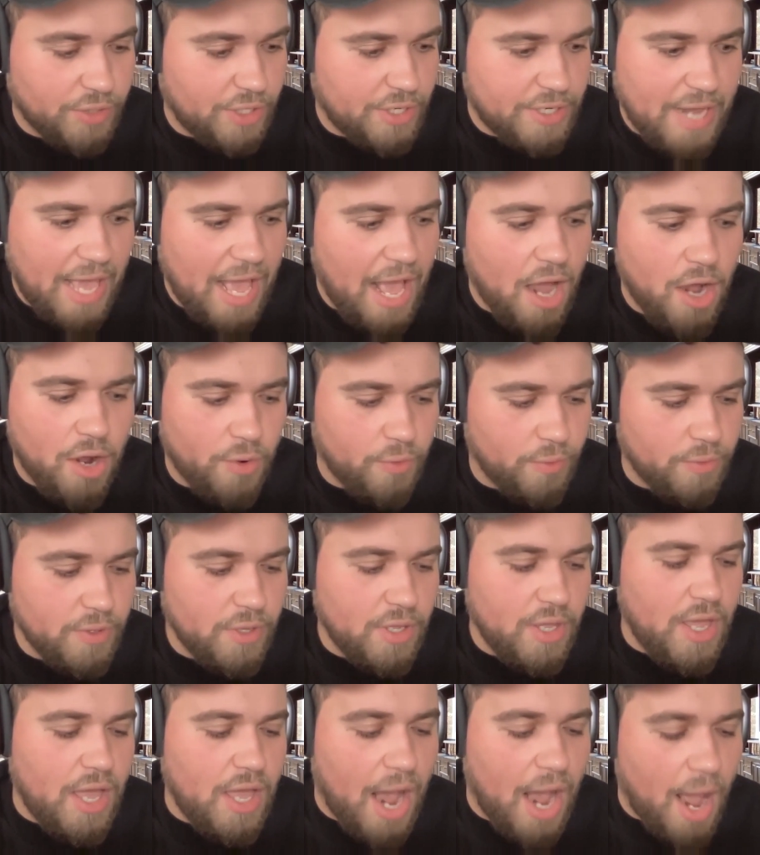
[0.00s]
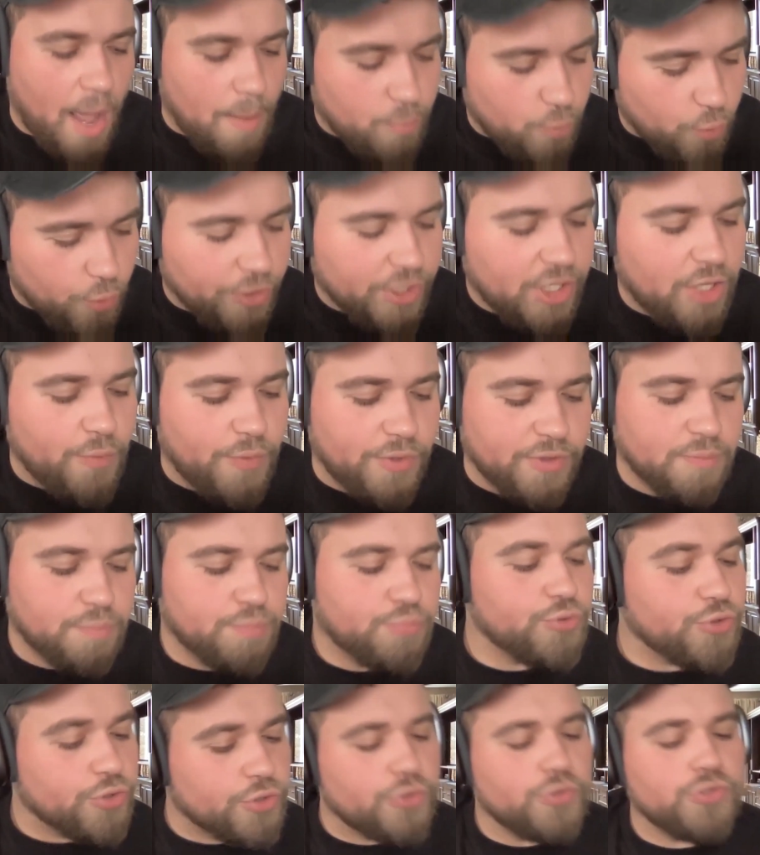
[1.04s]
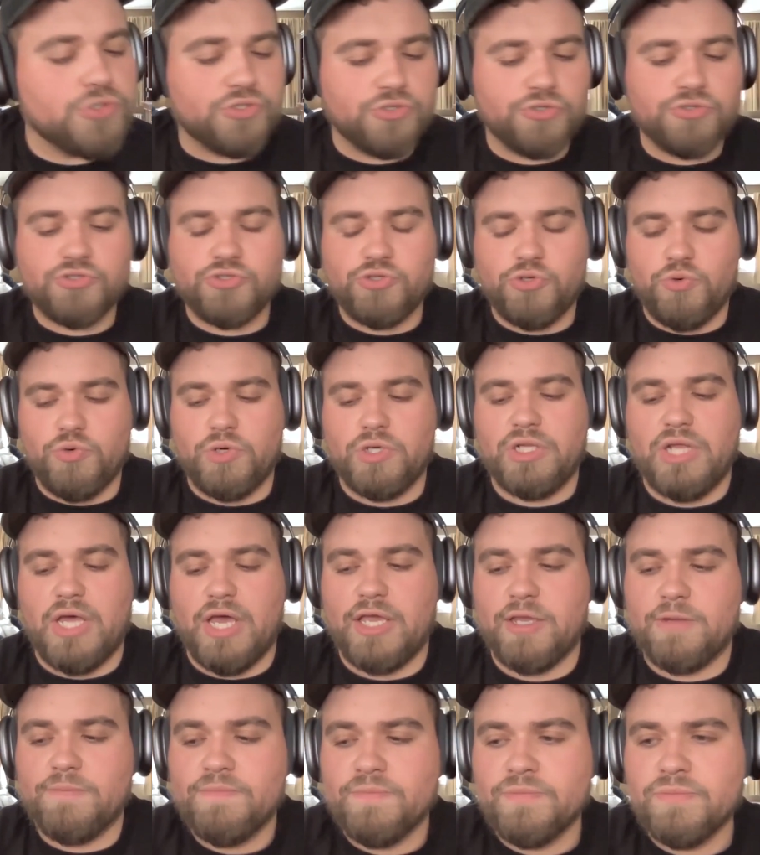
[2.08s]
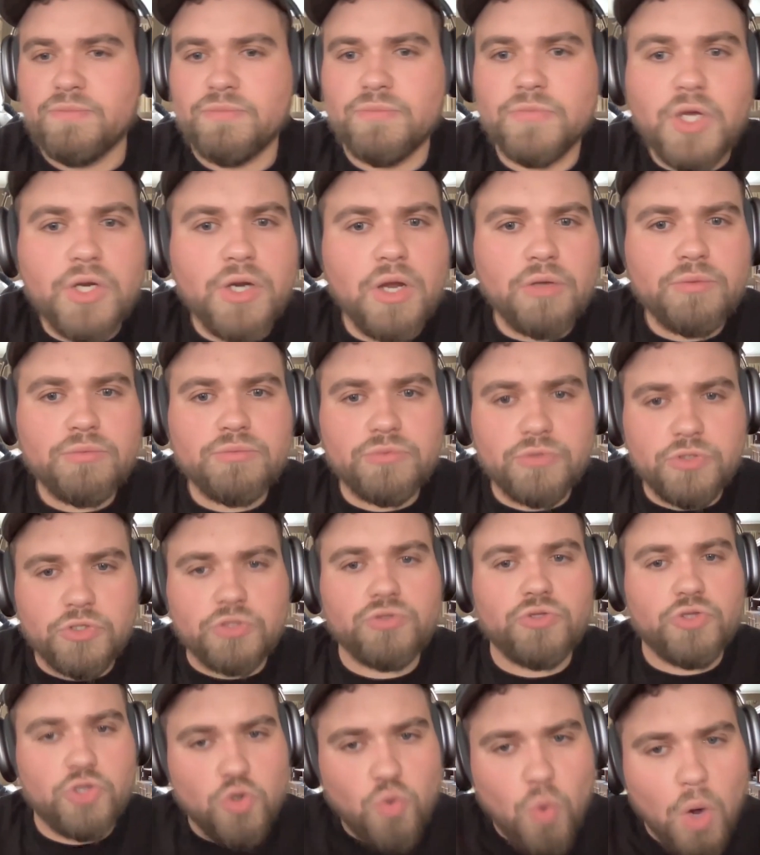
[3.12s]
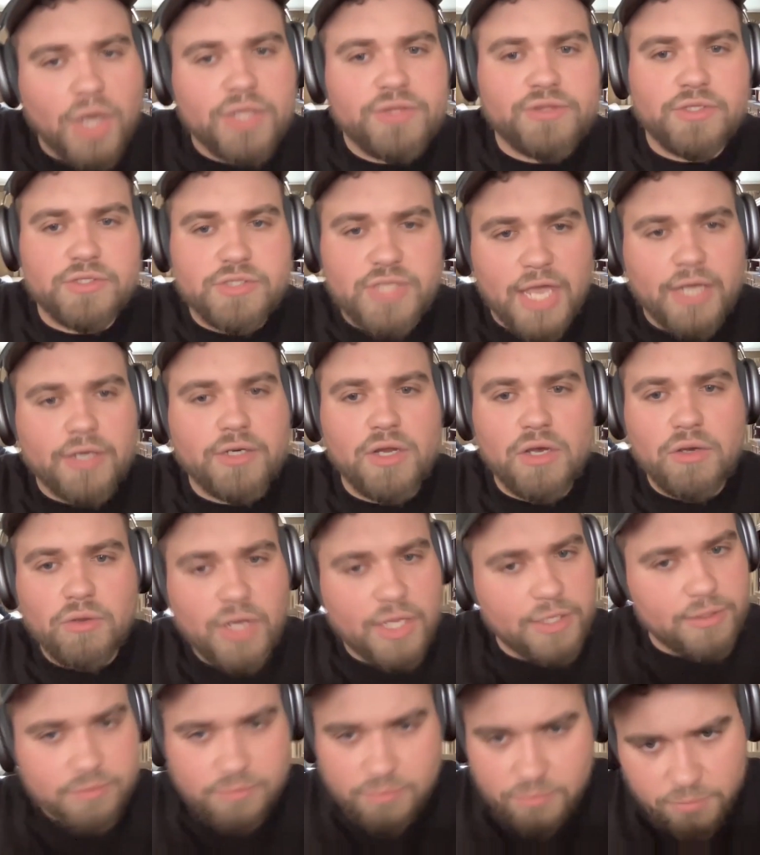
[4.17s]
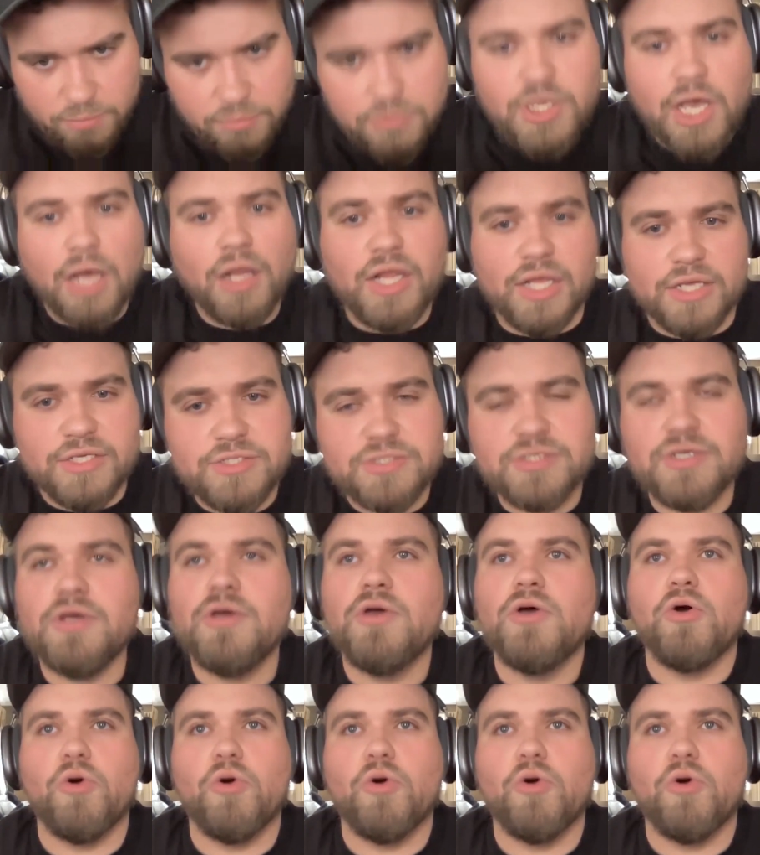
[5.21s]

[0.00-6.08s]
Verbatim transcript: And now I'm working with producers who are like, no, do you want the techno? Like, tell us.